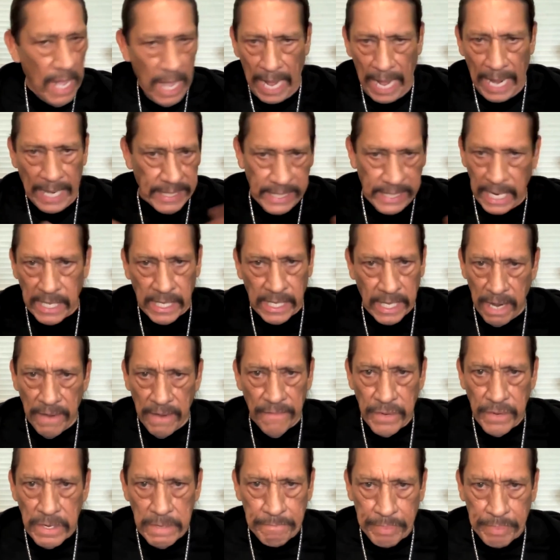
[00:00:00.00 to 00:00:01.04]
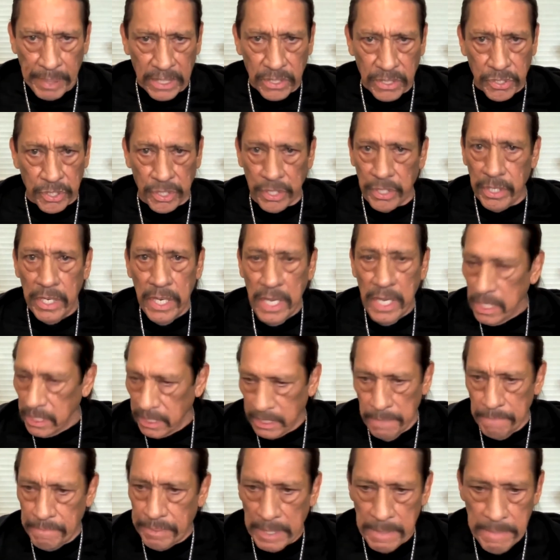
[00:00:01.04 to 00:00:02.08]
I take every picture
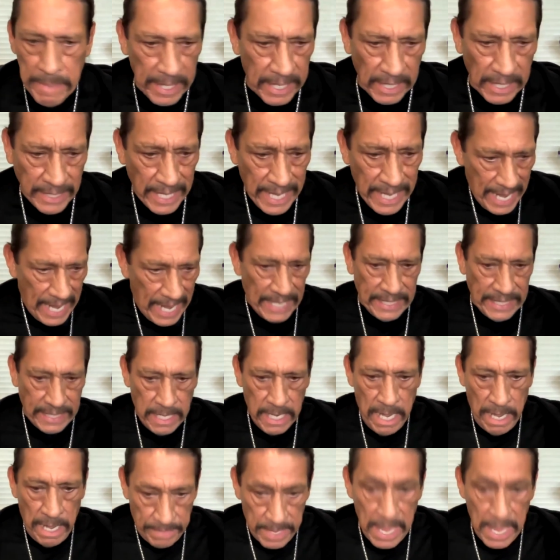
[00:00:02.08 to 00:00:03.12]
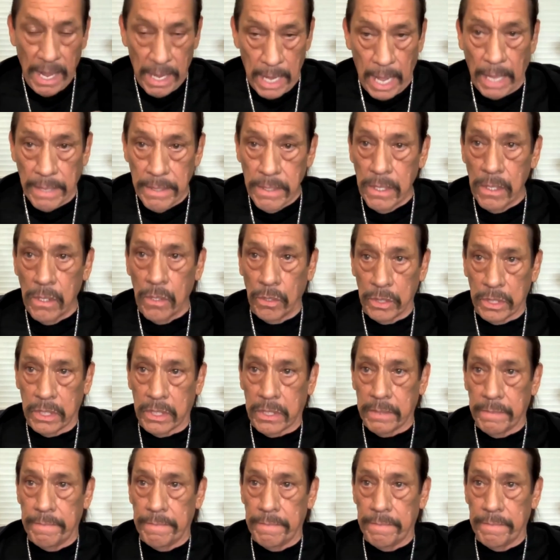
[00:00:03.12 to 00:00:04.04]
simply because it's, yeah, uh, you know,